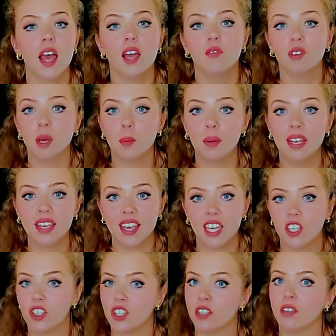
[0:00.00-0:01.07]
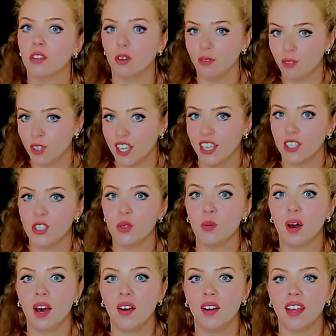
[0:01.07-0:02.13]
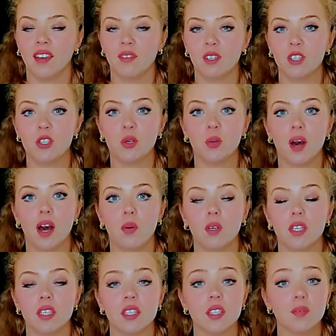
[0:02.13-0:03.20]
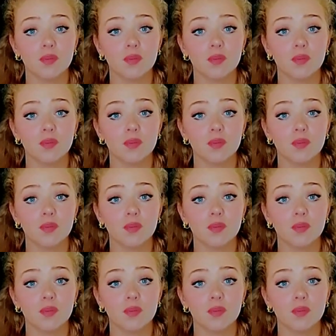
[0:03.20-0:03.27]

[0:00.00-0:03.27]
Reapplication, don't forget, every 2 hours.